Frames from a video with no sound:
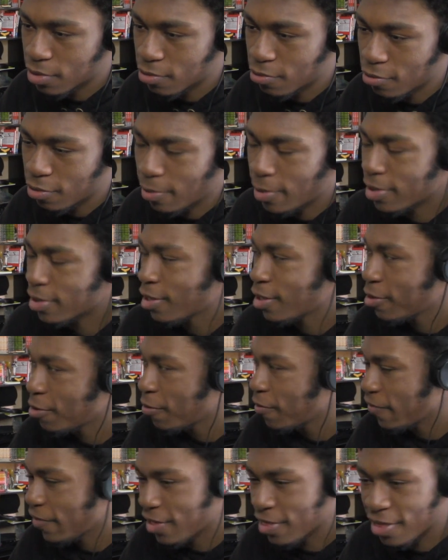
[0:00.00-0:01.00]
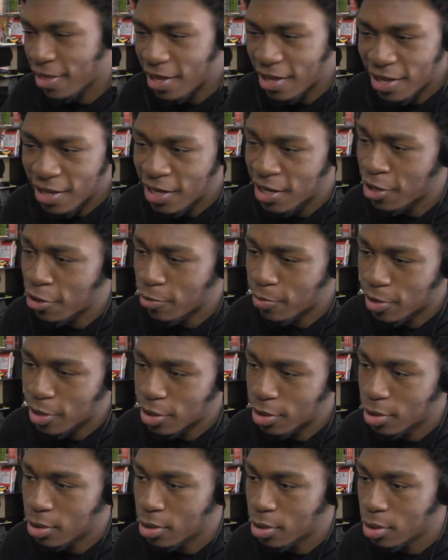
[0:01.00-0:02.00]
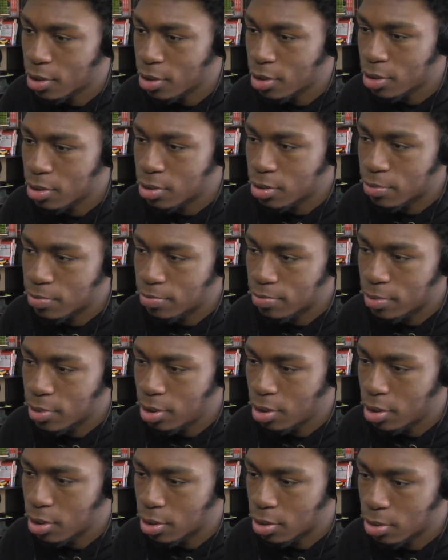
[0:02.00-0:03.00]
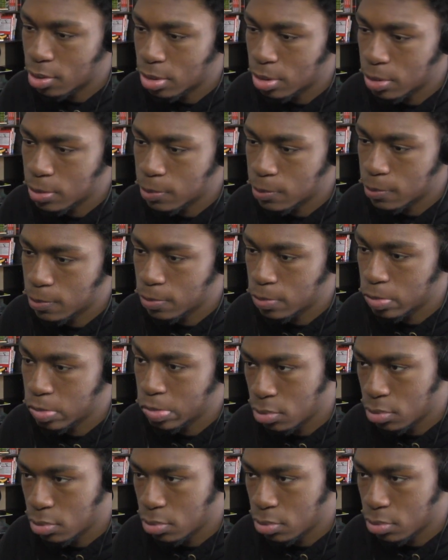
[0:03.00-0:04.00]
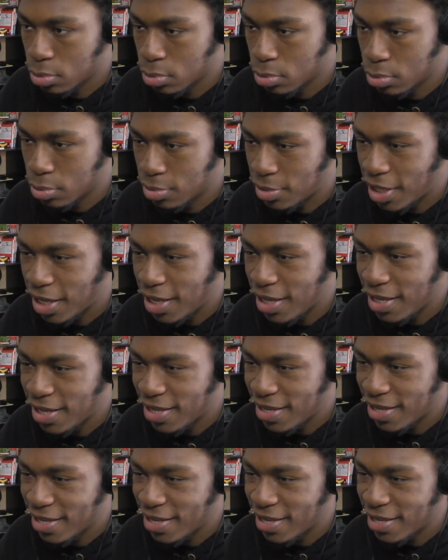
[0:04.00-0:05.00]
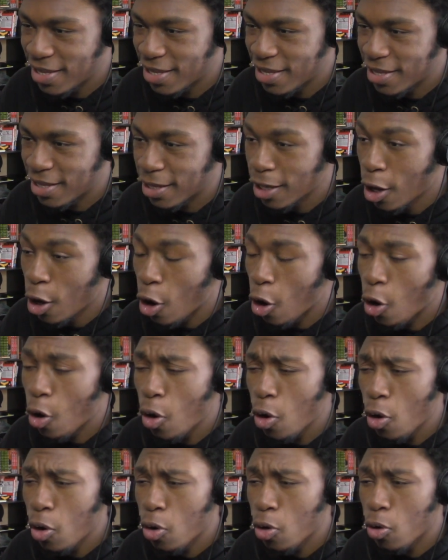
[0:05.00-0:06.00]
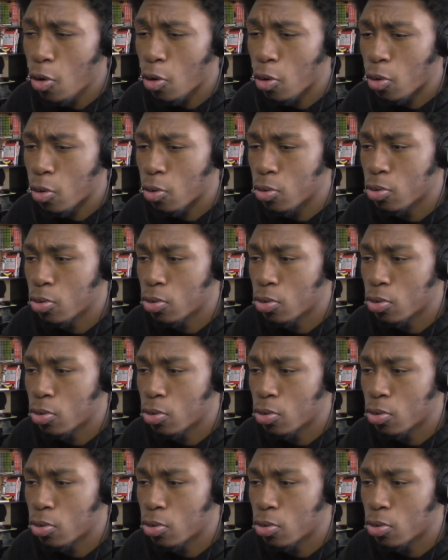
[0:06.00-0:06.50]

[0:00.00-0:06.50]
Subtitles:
When I say no offense, like you can hear me. Man. Hey. Oh.